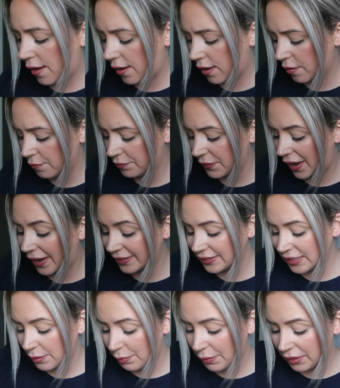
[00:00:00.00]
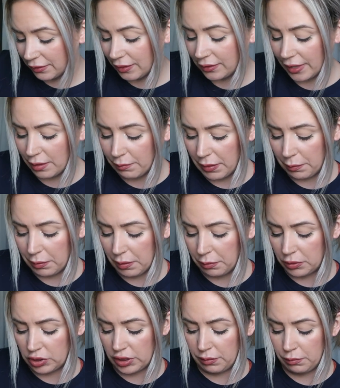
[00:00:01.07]
I typically like my
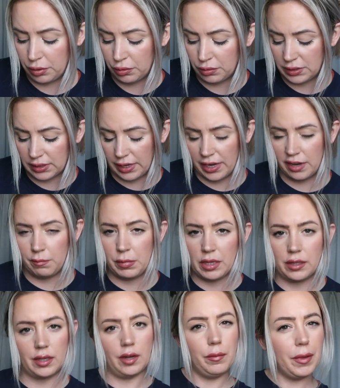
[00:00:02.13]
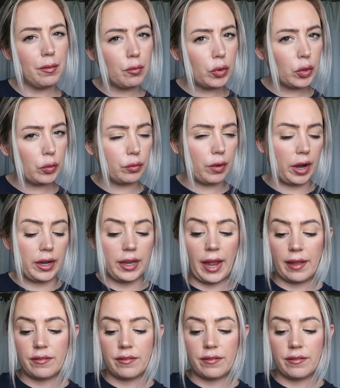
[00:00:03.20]
purple shampoos to kind of be a little bit more runny.